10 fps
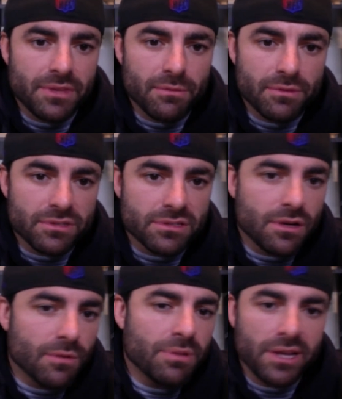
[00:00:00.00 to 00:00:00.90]
it was
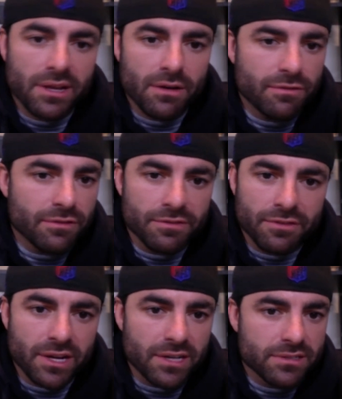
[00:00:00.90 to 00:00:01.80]
go play over in
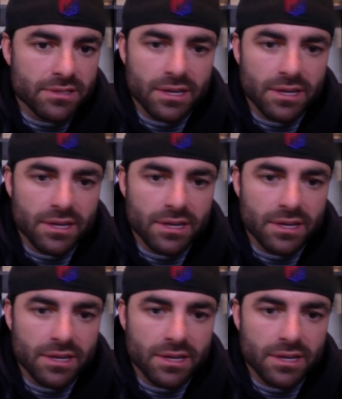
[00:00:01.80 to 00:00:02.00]
France.